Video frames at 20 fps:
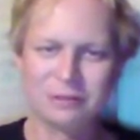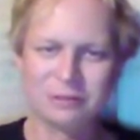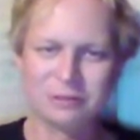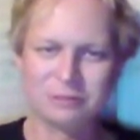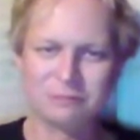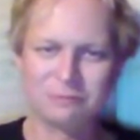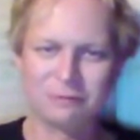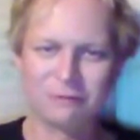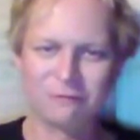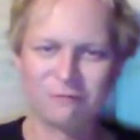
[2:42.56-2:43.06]

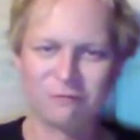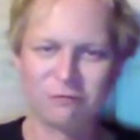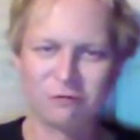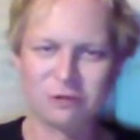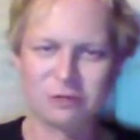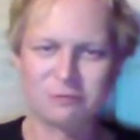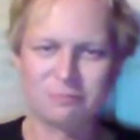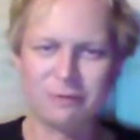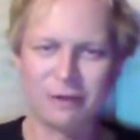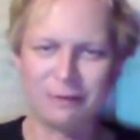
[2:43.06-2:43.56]
has been
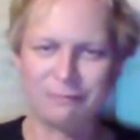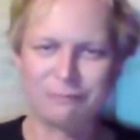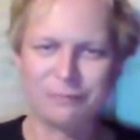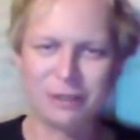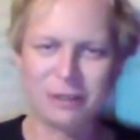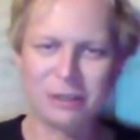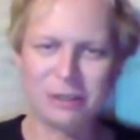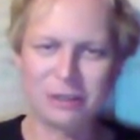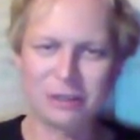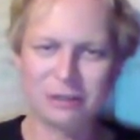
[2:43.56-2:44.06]
forced by
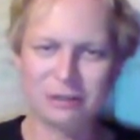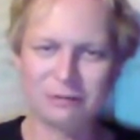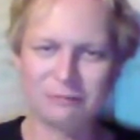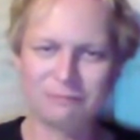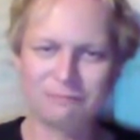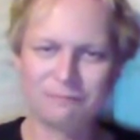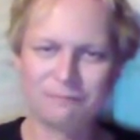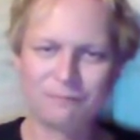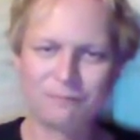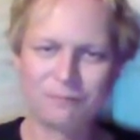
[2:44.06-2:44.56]
media,
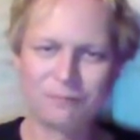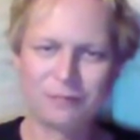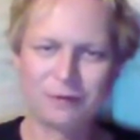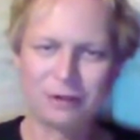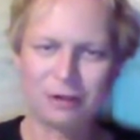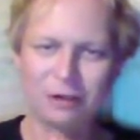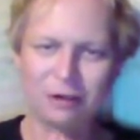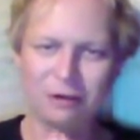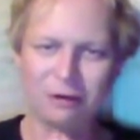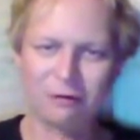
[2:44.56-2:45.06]

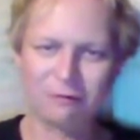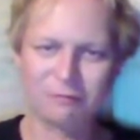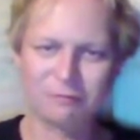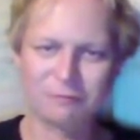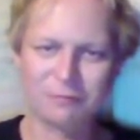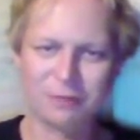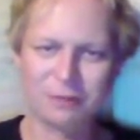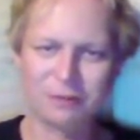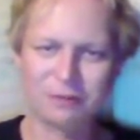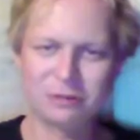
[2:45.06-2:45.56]

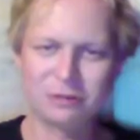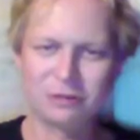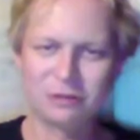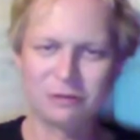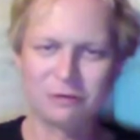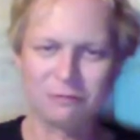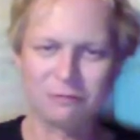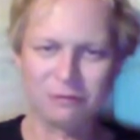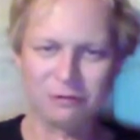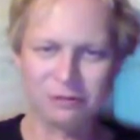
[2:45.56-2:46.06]
government,
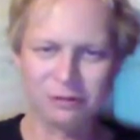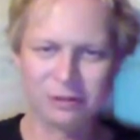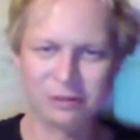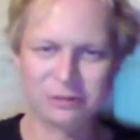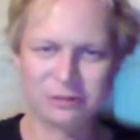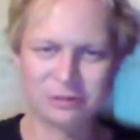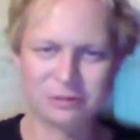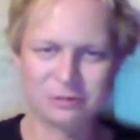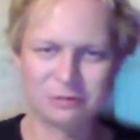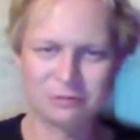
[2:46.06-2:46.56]

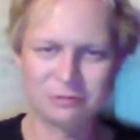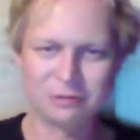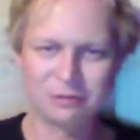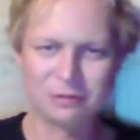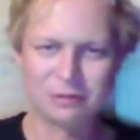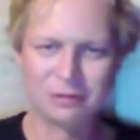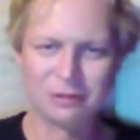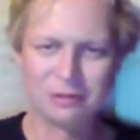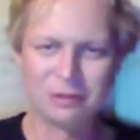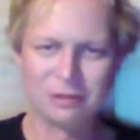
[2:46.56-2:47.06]
religion,
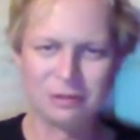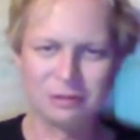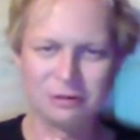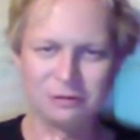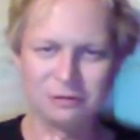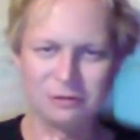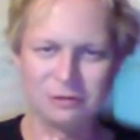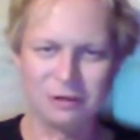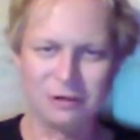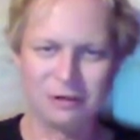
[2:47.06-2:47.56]

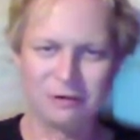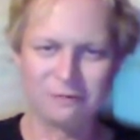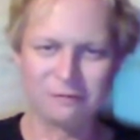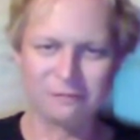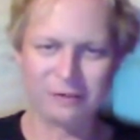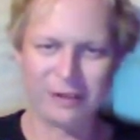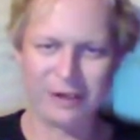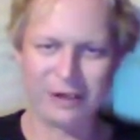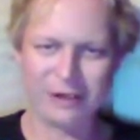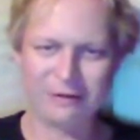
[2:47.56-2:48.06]
law
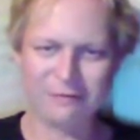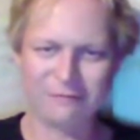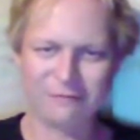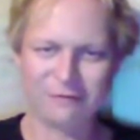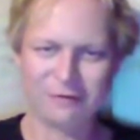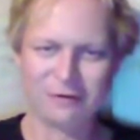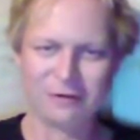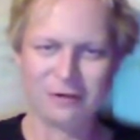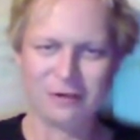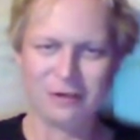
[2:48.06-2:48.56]
of
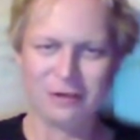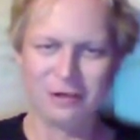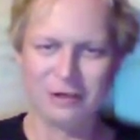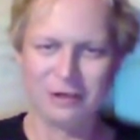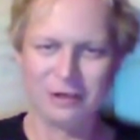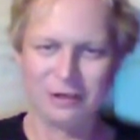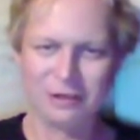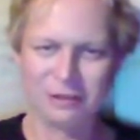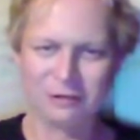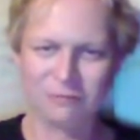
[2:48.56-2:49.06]
life,
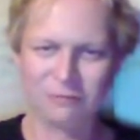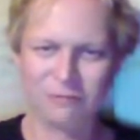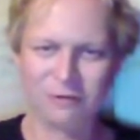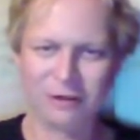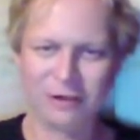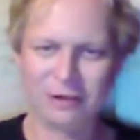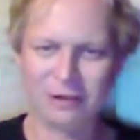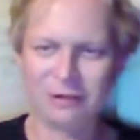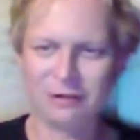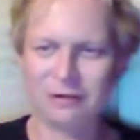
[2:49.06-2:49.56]
and the
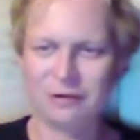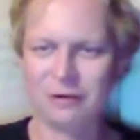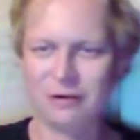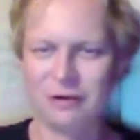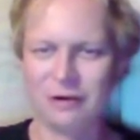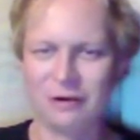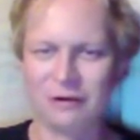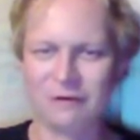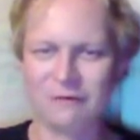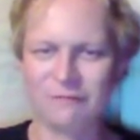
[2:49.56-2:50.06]
way
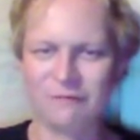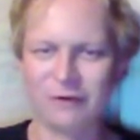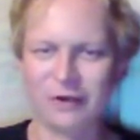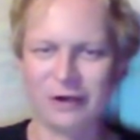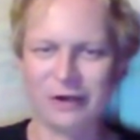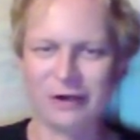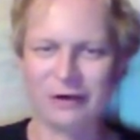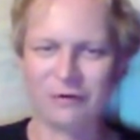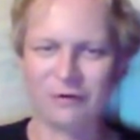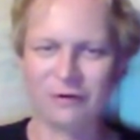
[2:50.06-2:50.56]
of
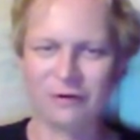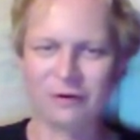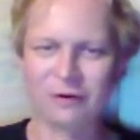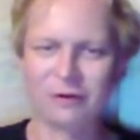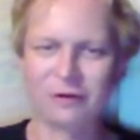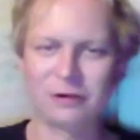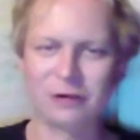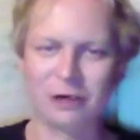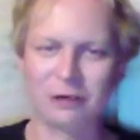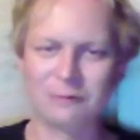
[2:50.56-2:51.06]
our
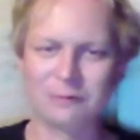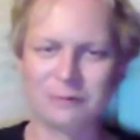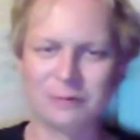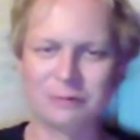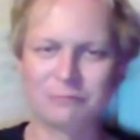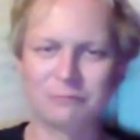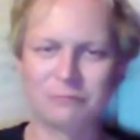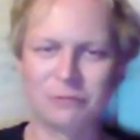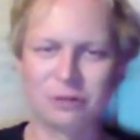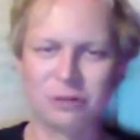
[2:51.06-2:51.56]

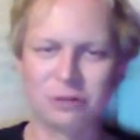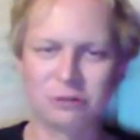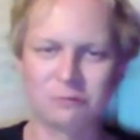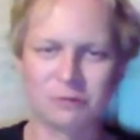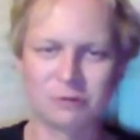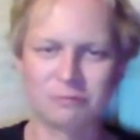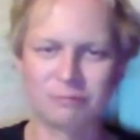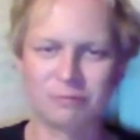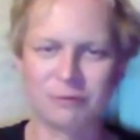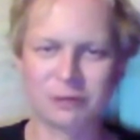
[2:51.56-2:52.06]
common
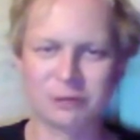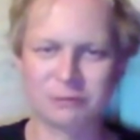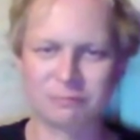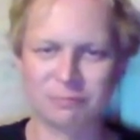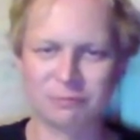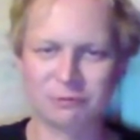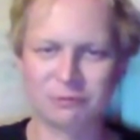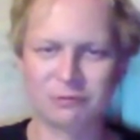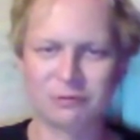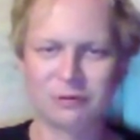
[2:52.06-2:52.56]
human
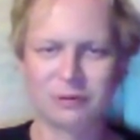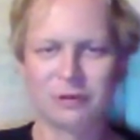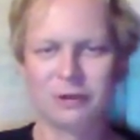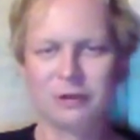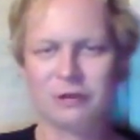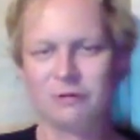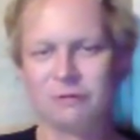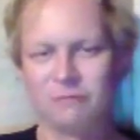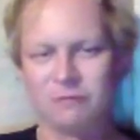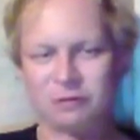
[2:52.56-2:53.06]
principle,
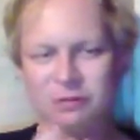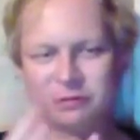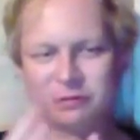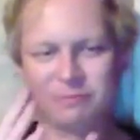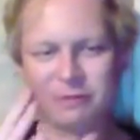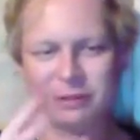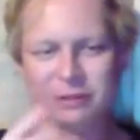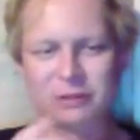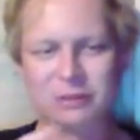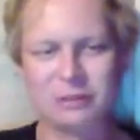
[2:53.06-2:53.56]
which has
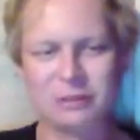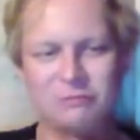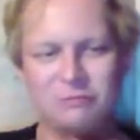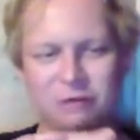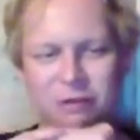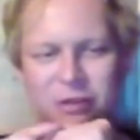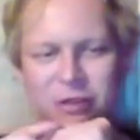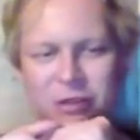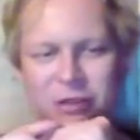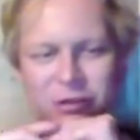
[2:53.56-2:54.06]
been
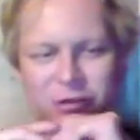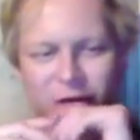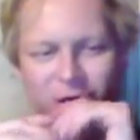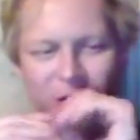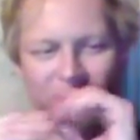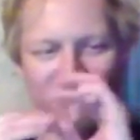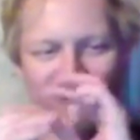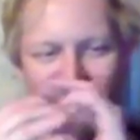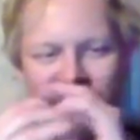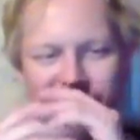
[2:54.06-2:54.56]
degrading
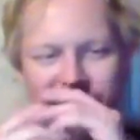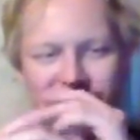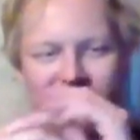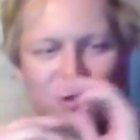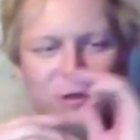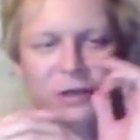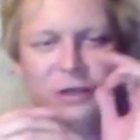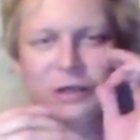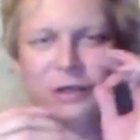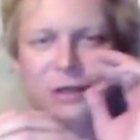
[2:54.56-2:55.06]
our
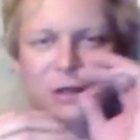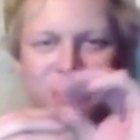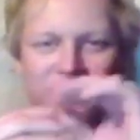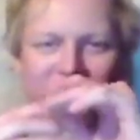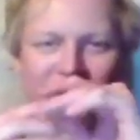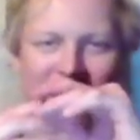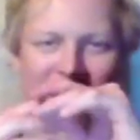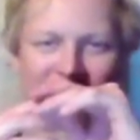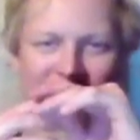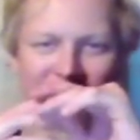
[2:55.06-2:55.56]
own
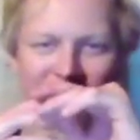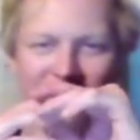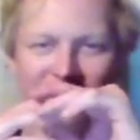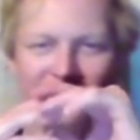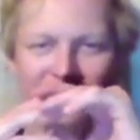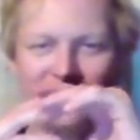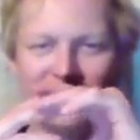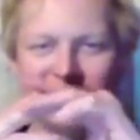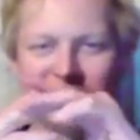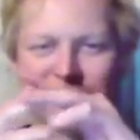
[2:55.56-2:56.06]

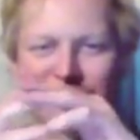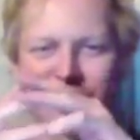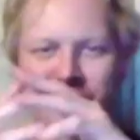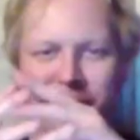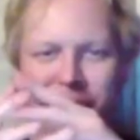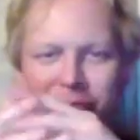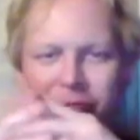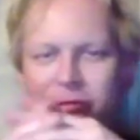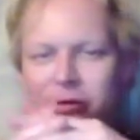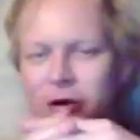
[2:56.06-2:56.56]
integrity as
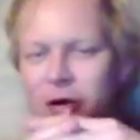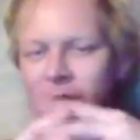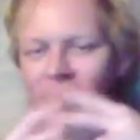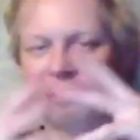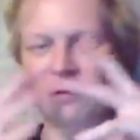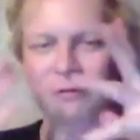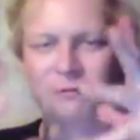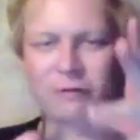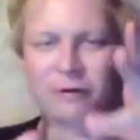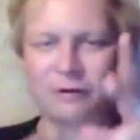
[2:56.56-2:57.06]
people
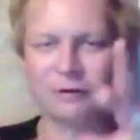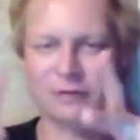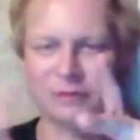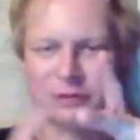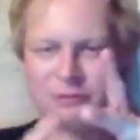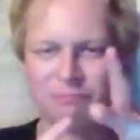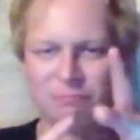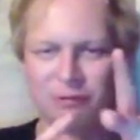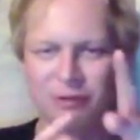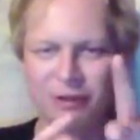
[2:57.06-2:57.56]
all around
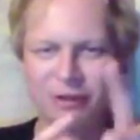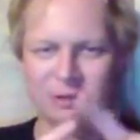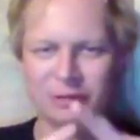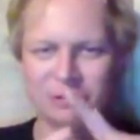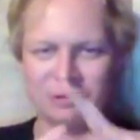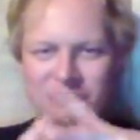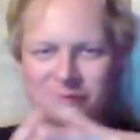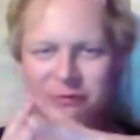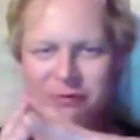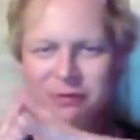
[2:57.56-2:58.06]
this
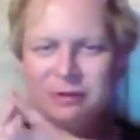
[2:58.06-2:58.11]
planet,